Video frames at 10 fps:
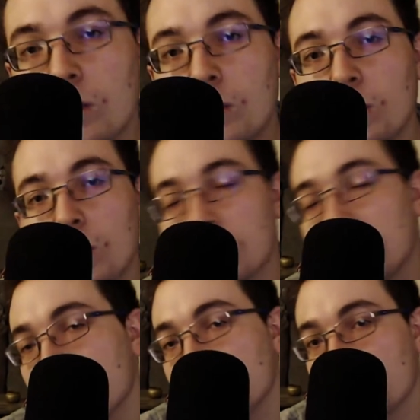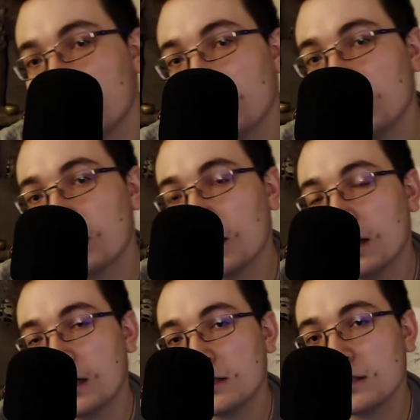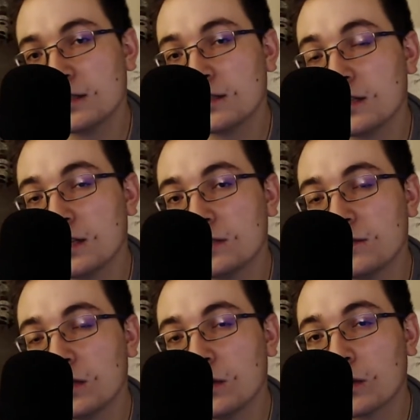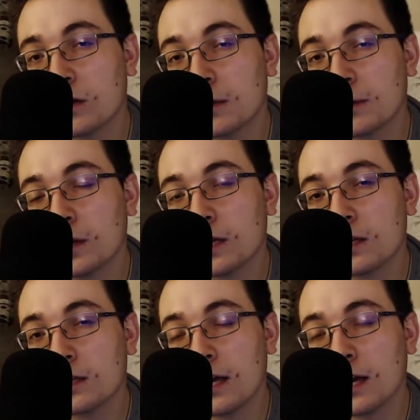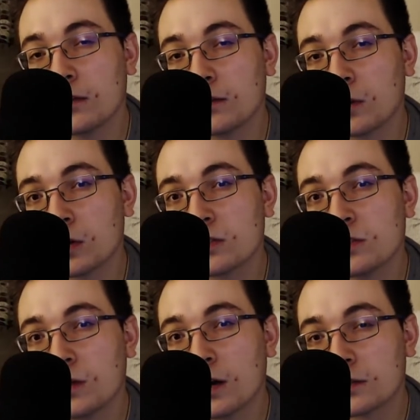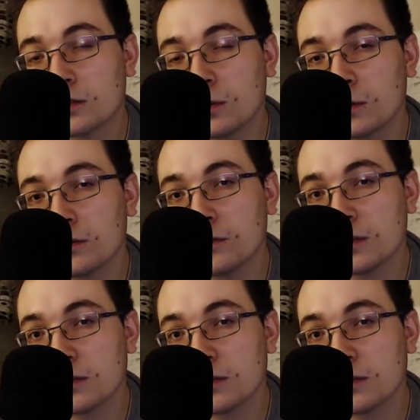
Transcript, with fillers: Welcome back to another video, guys. In today's video, we're going to be breaking down the March to October feature